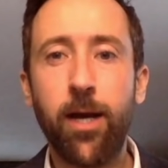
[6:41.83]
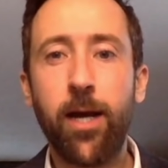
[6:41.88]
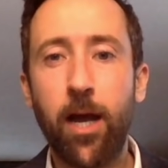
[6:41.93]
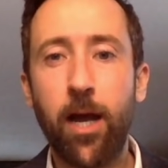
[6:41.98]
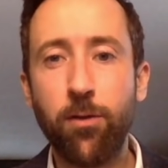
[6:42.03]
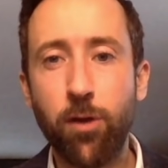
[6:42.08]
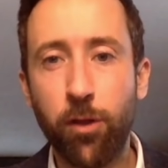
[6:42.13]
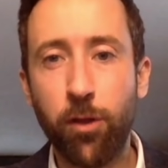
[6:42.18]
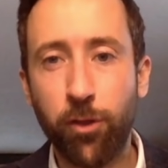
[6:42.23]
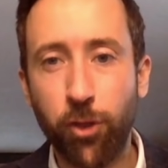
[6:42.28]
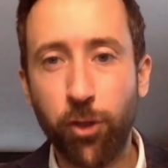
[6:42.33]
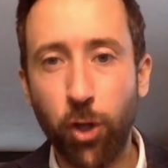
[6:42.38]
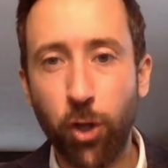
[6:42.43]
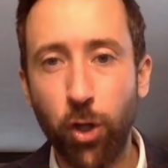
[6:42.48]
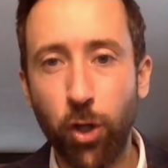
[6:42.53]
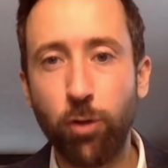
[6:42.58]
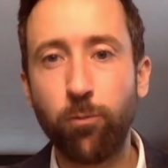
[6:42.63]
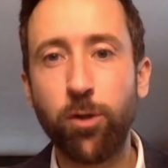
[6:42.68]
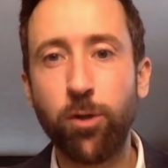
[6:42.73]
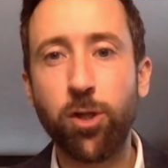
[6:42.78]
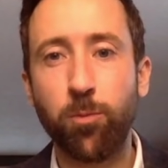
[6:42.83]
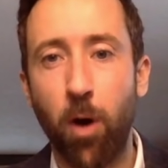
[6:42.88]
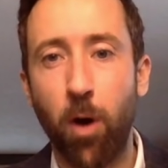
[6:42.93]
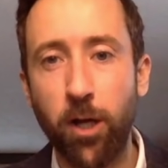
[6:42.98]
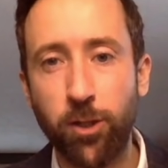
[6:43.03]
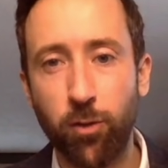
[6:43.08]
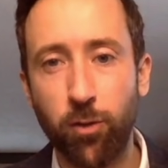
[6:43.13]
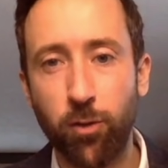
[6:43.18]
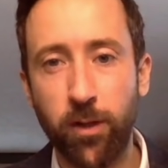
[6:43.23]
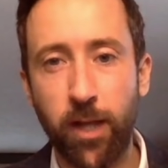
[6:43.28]
And the third was
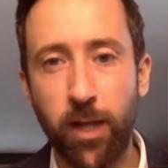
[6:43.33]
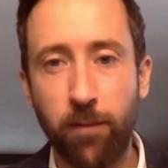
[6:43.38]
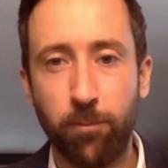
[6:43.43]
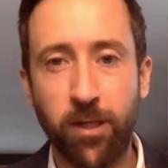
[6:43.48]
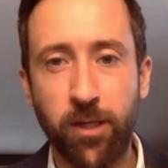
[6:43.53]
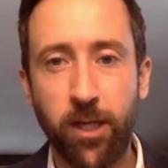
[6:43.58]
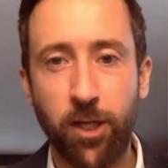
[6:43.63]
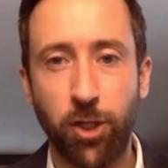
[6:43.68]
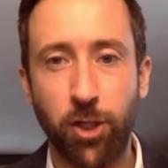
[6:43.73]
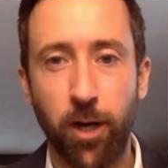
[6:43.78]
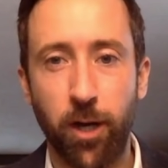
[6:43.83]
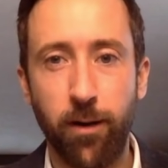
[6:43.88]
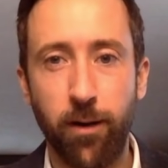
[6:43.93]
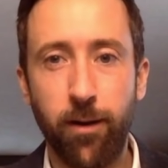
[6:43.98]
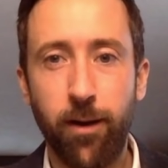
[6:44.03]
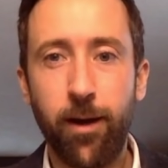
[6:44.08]
sponsoring that petition,